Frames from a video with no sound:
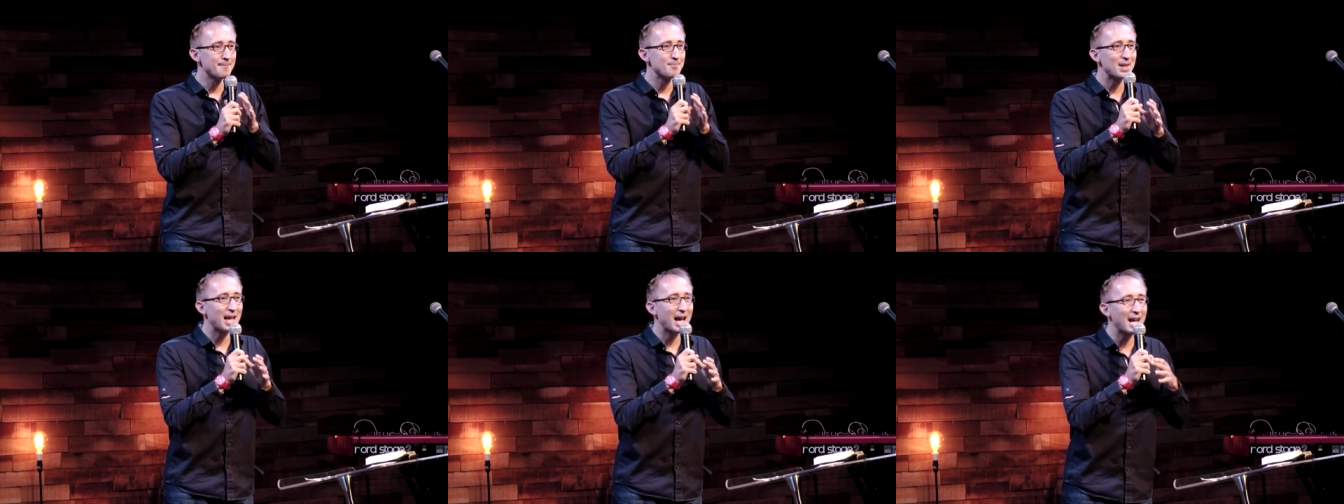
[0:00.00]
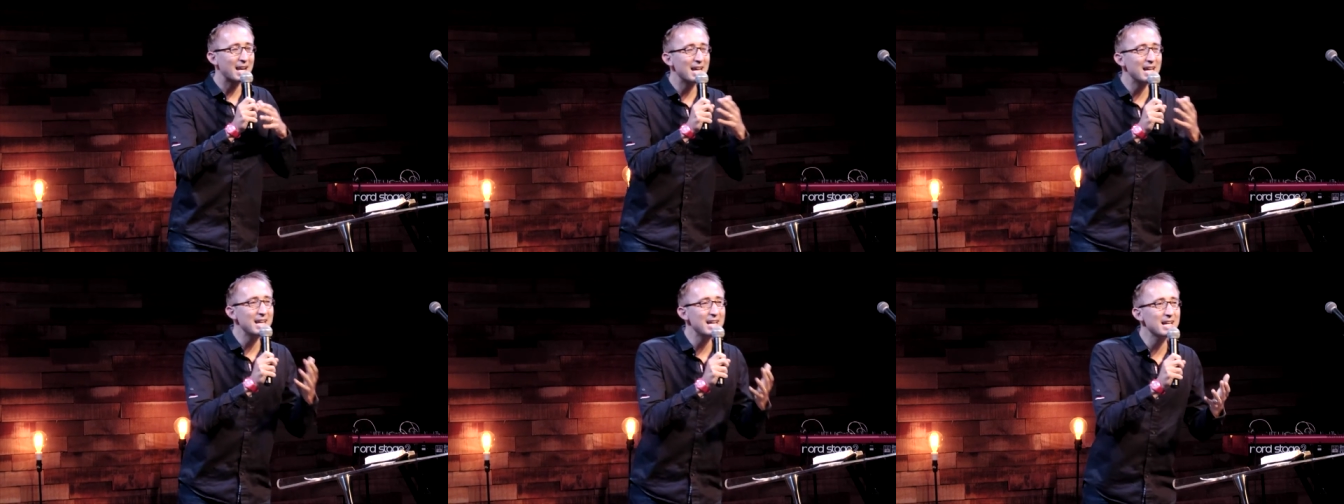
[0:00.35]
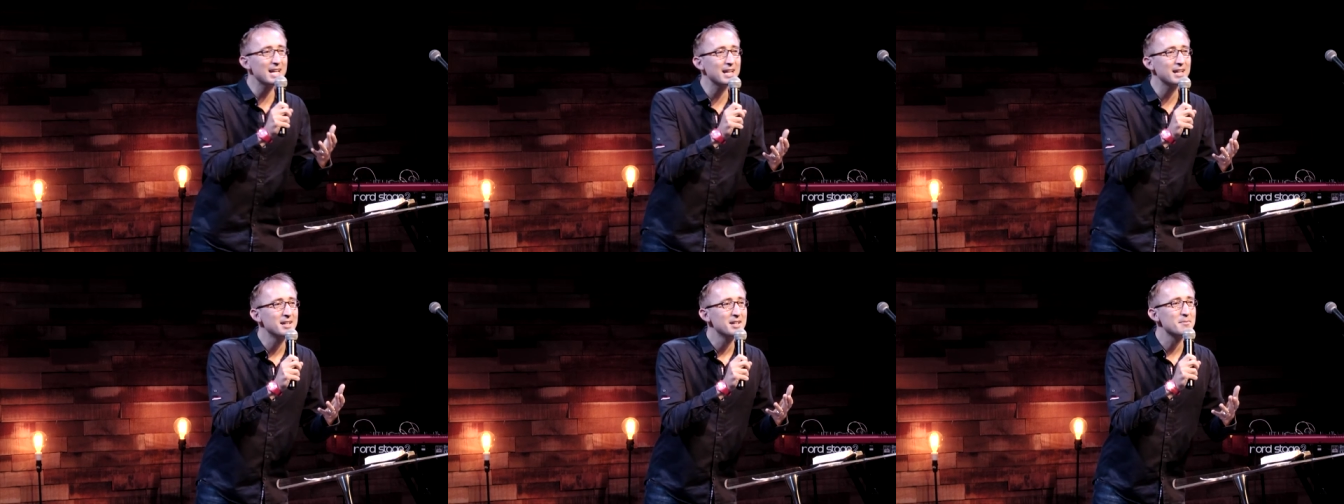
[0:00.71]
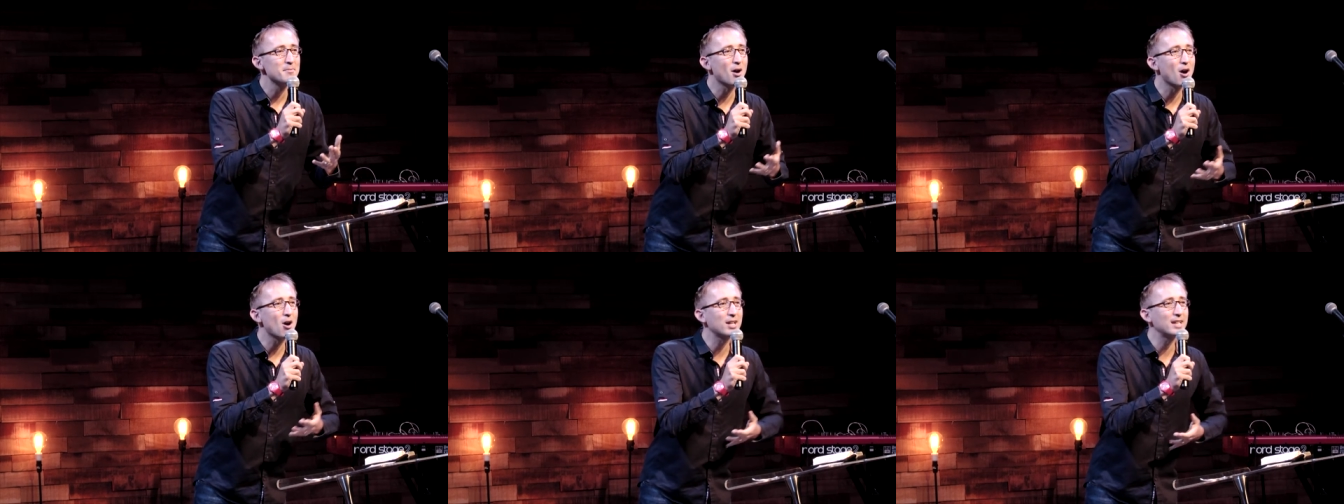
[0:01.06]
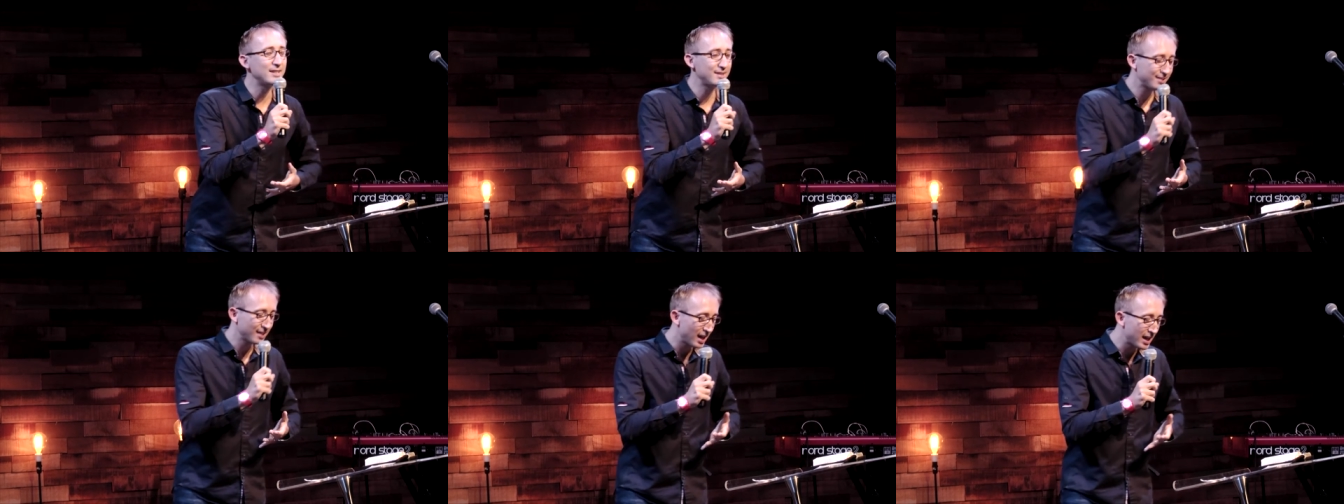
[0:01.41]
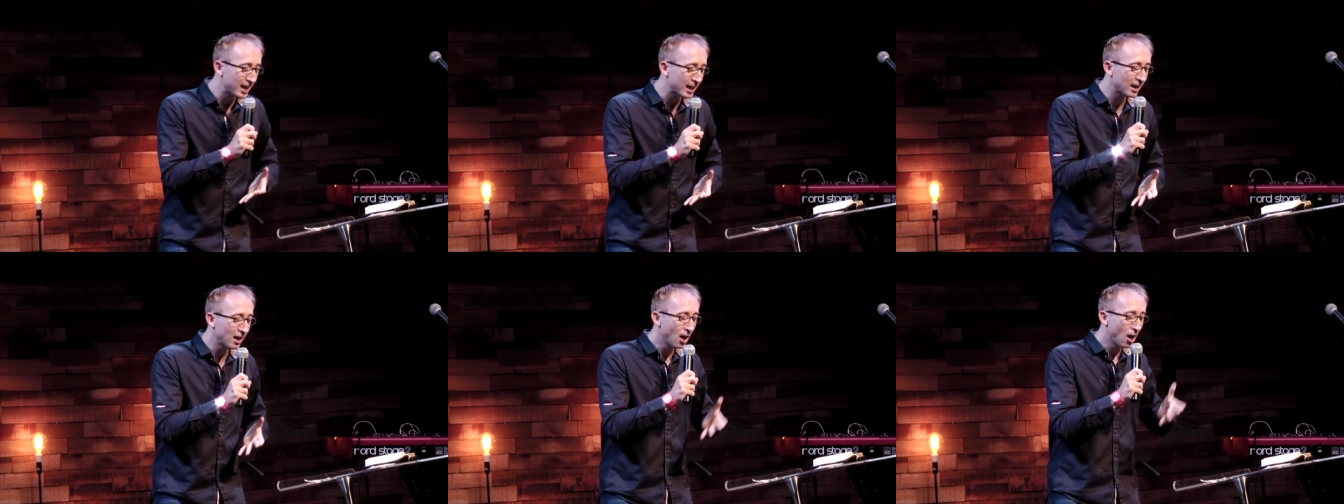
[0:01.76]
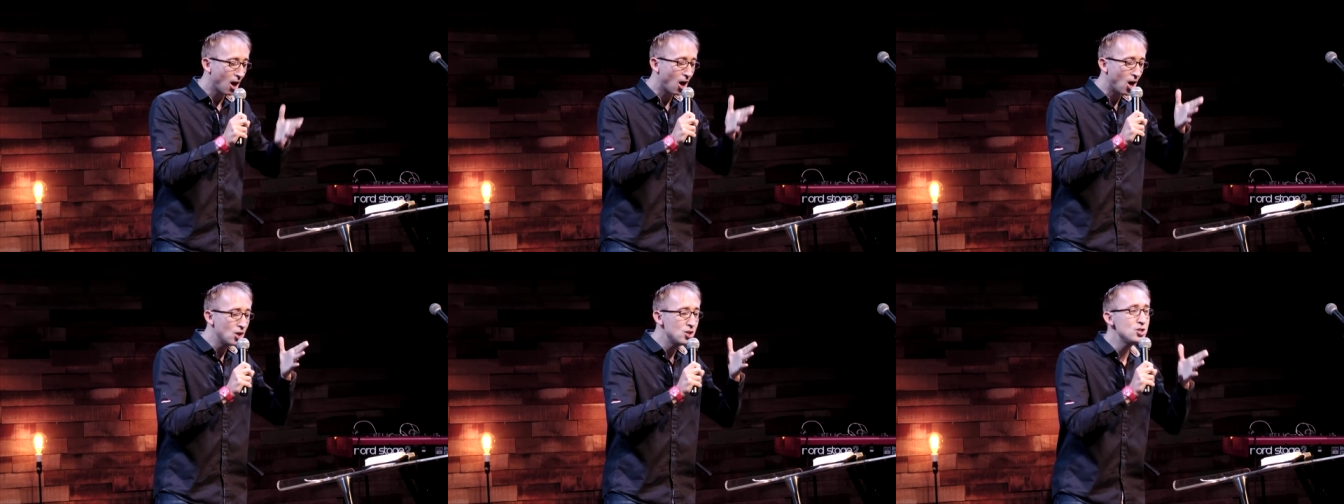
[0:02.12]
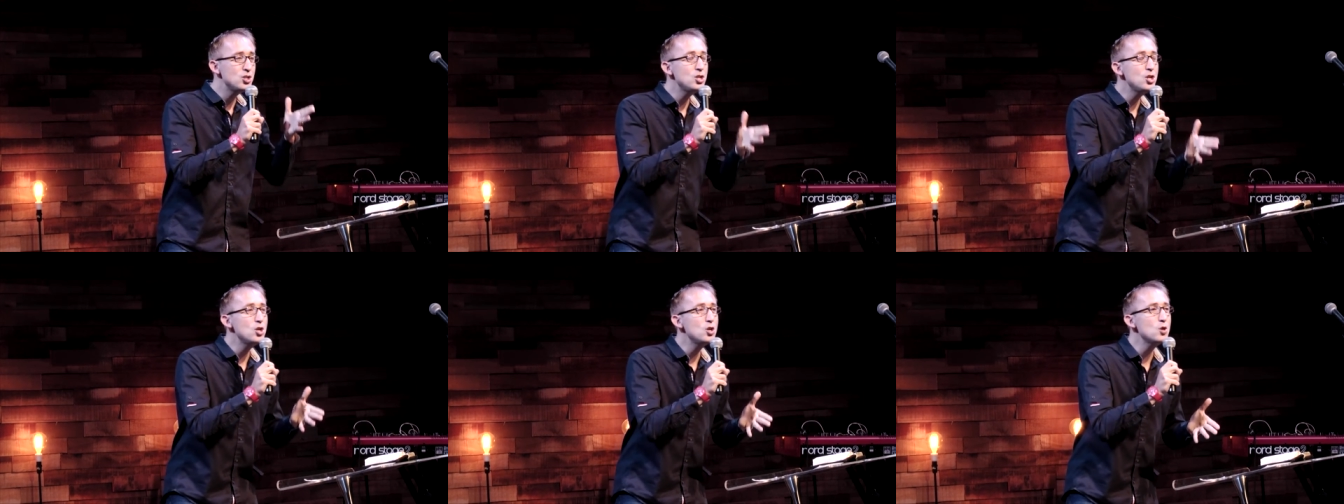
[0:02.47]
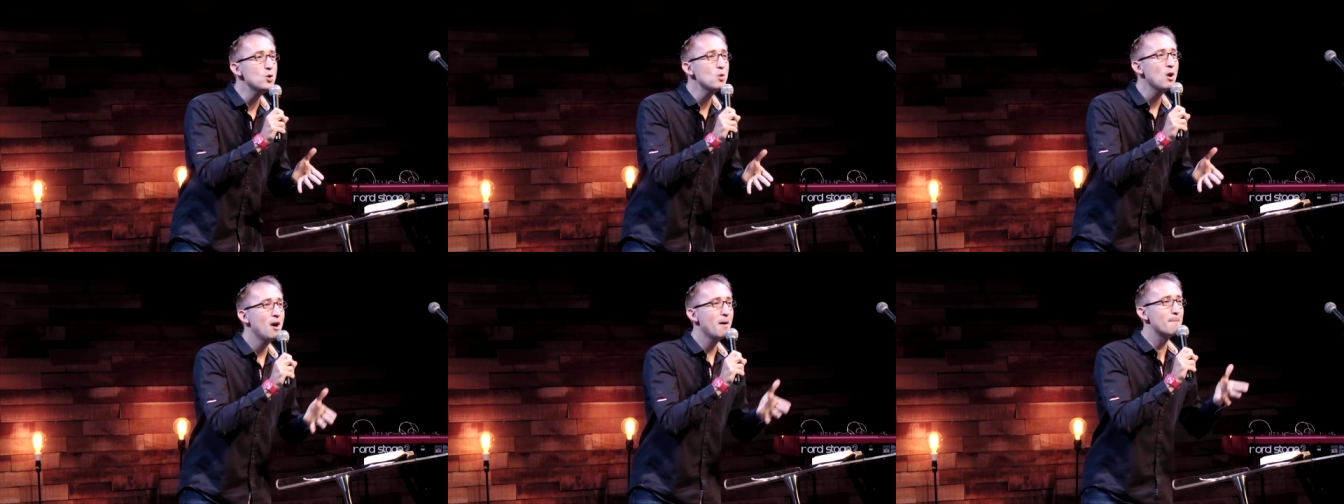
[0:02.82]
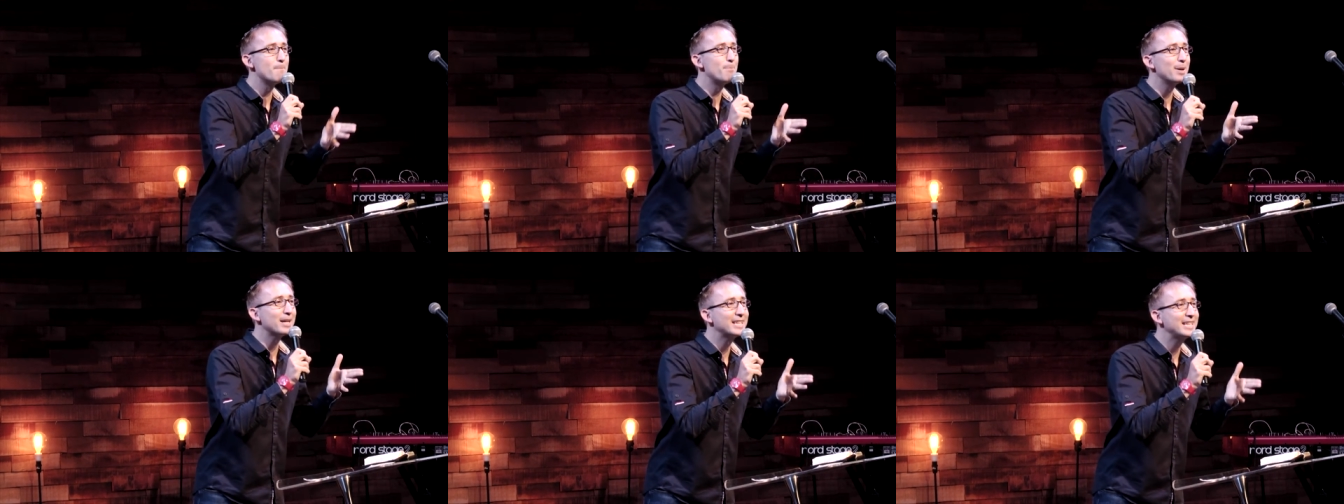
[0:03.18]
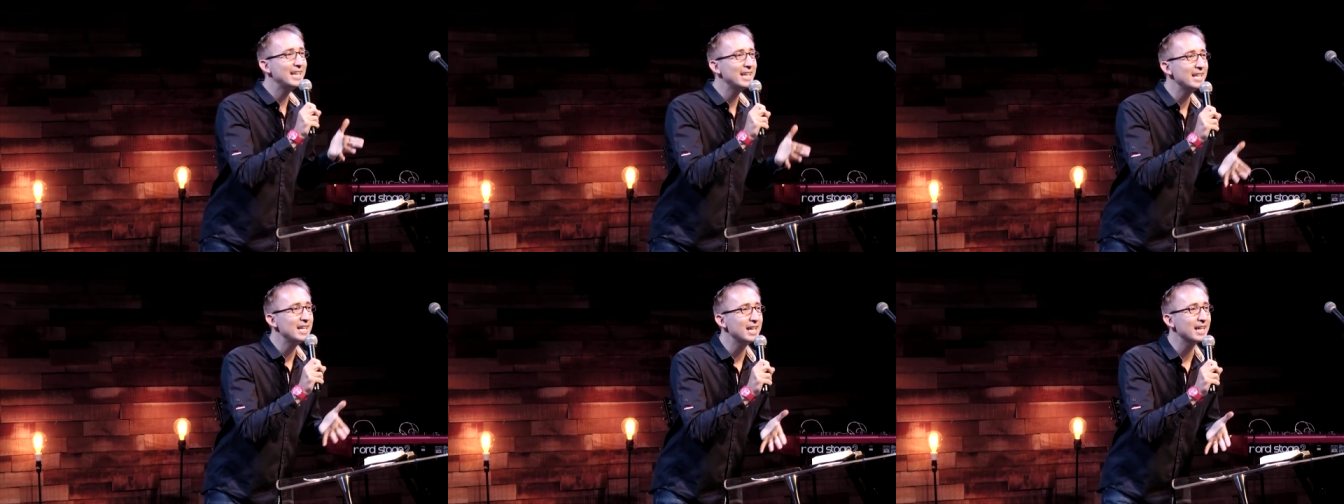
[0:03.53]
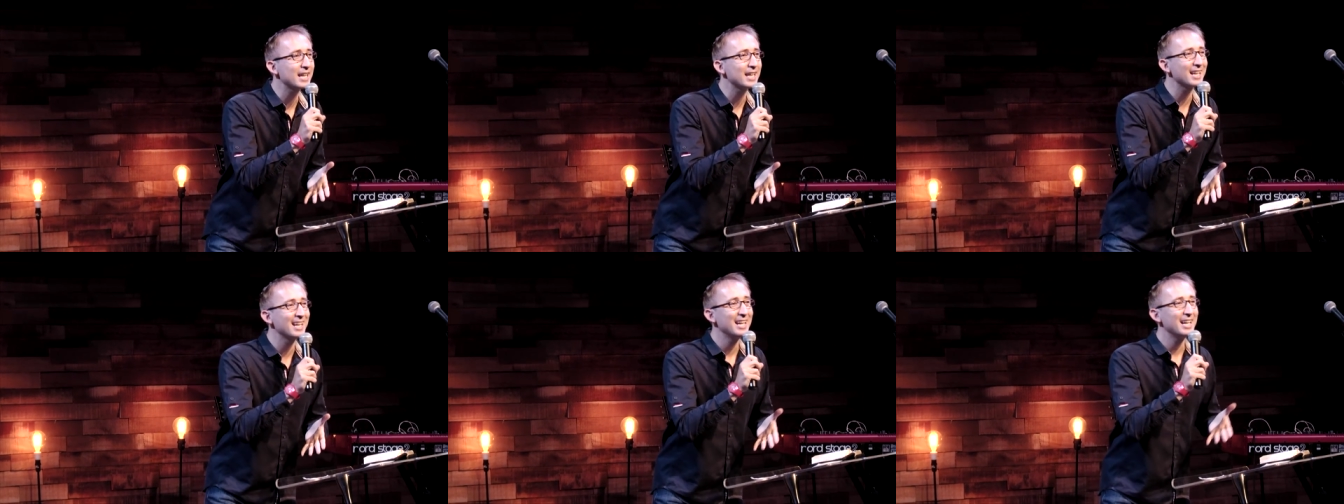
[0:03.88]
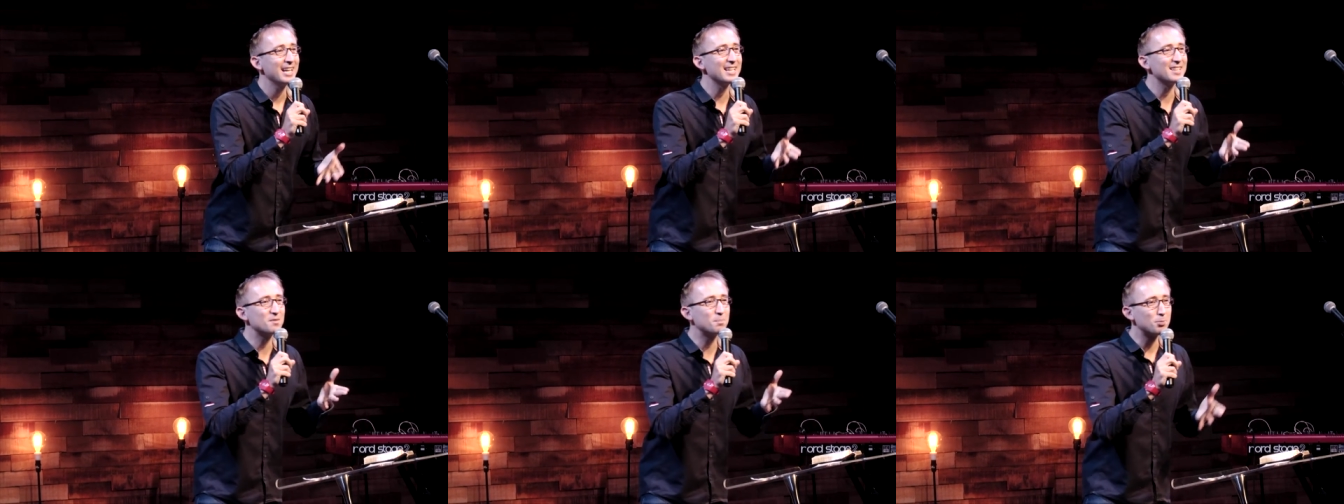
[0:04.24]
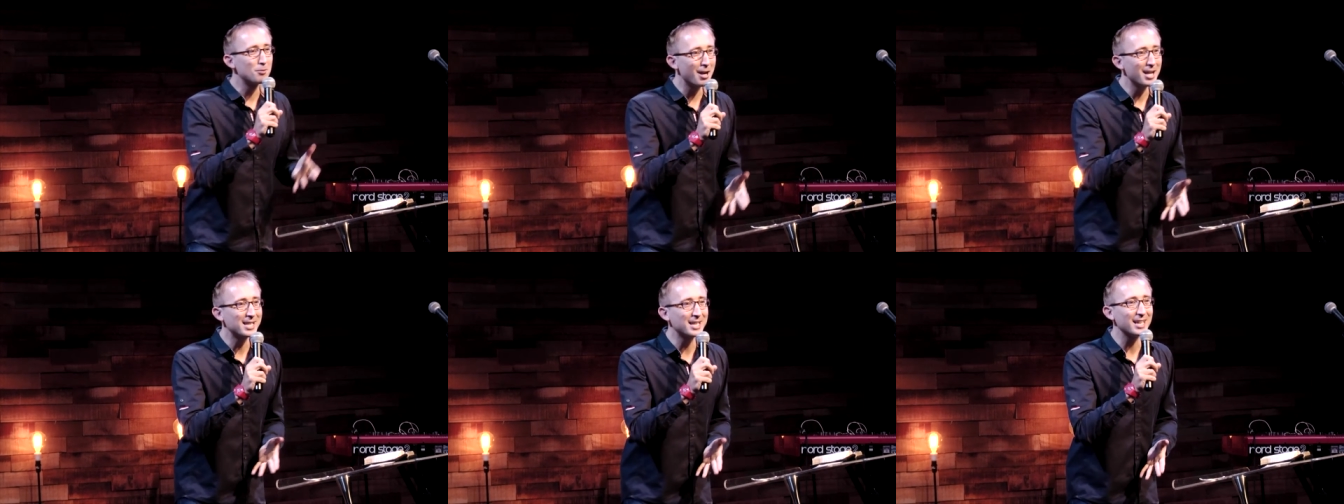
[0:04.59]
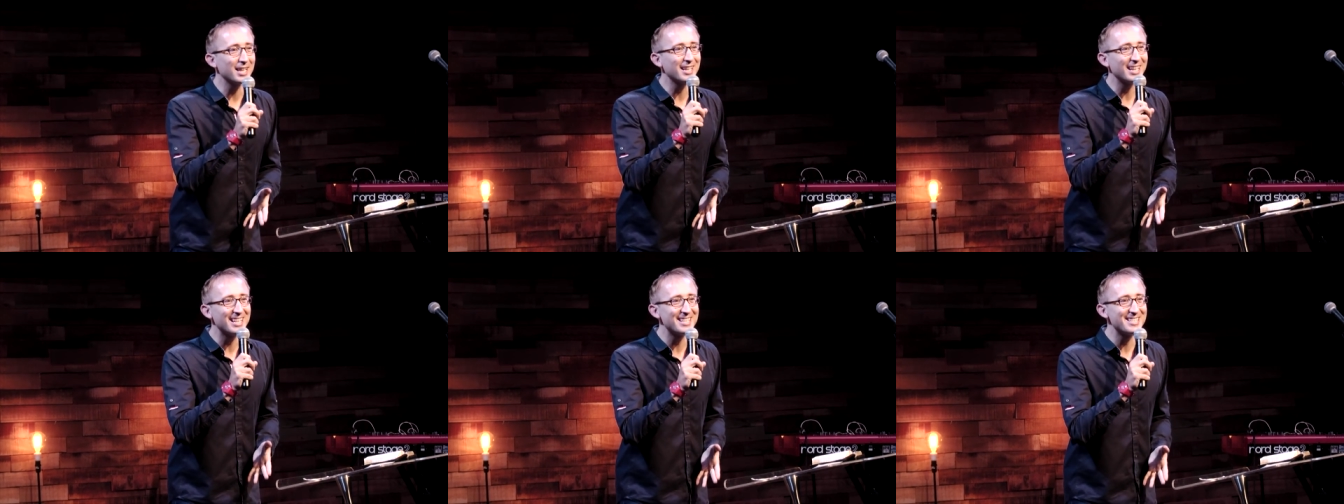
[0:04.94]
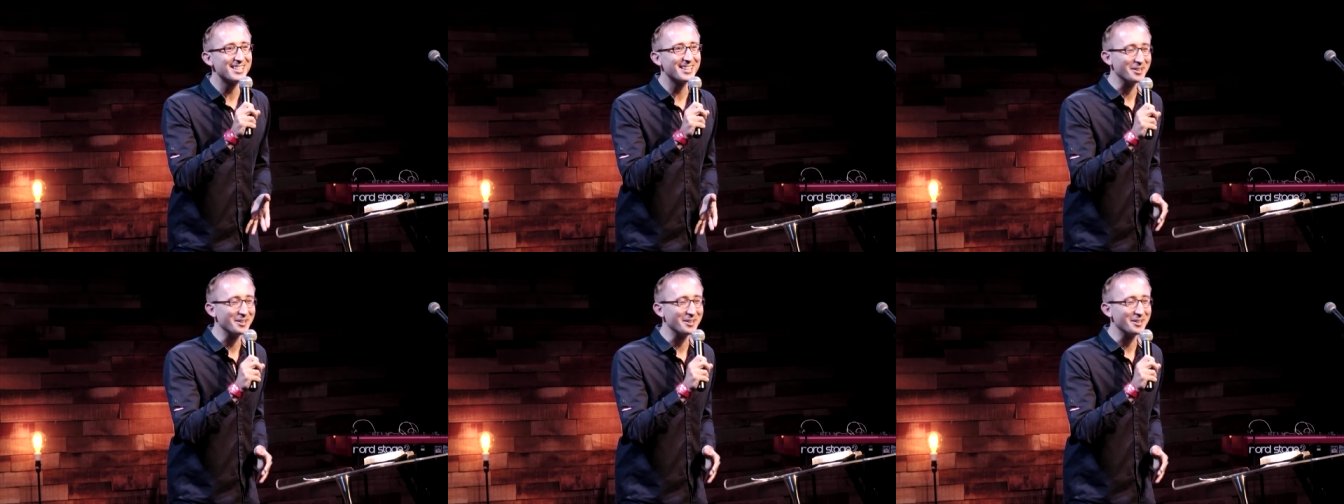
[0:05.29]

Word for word: And here Mark is saying, a new beginning is breaking into the